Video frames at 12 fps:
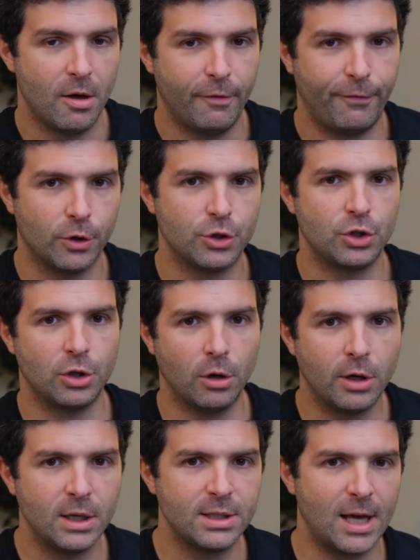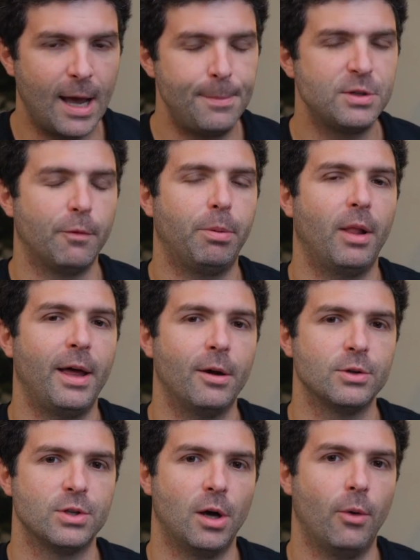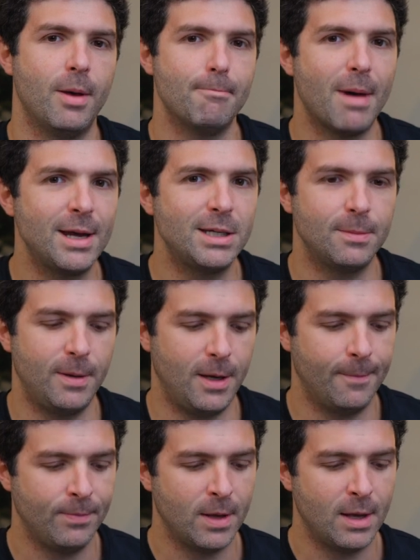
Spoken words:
For certain types of players, though, it might be.